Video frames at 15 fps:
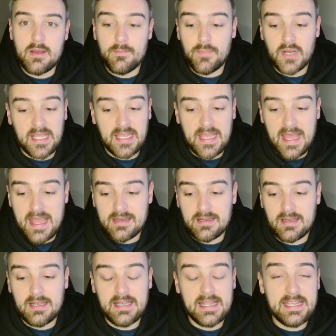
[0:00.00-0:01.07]
But again,
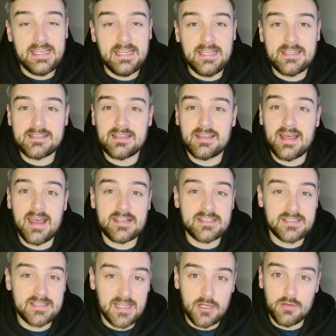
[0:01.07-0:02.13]
Leeds, they're
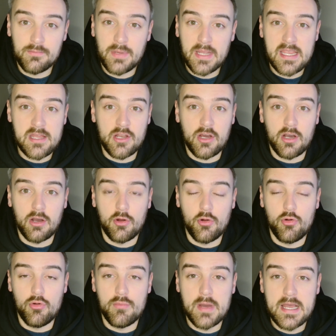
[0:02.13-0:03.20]
still unbeaten at
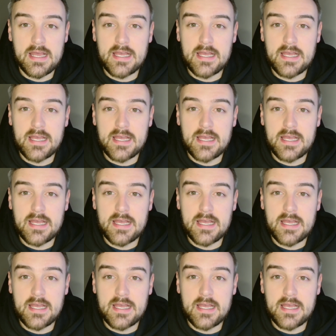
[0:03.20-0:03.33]
home.